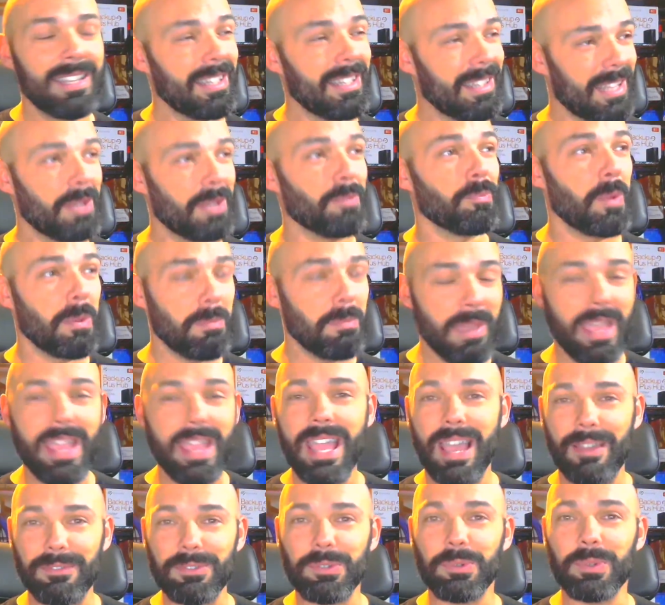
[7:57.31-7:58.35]
then we may
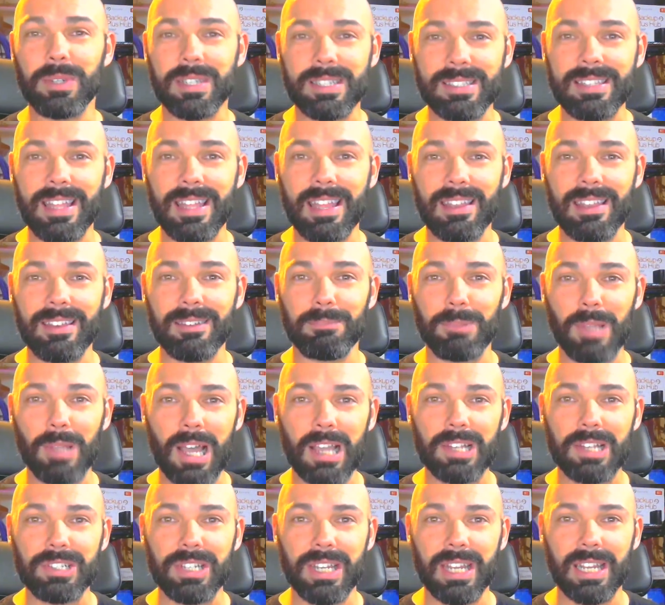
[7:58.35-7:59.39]
have to extend
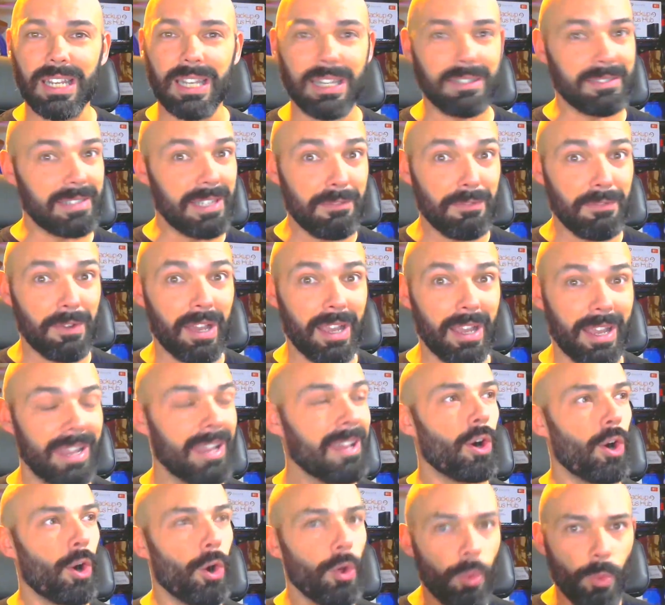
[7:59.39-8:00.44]
blockchain and DeFi
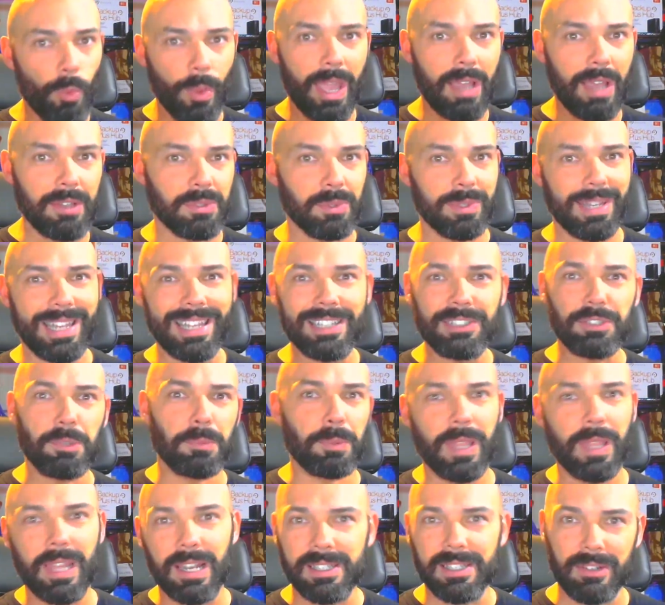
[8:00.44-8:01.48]
all the way out to an
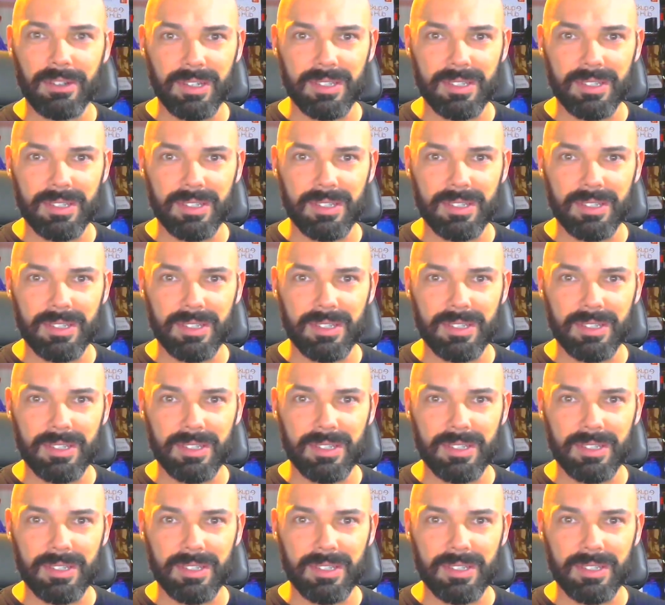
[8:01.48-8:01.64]
interplanetary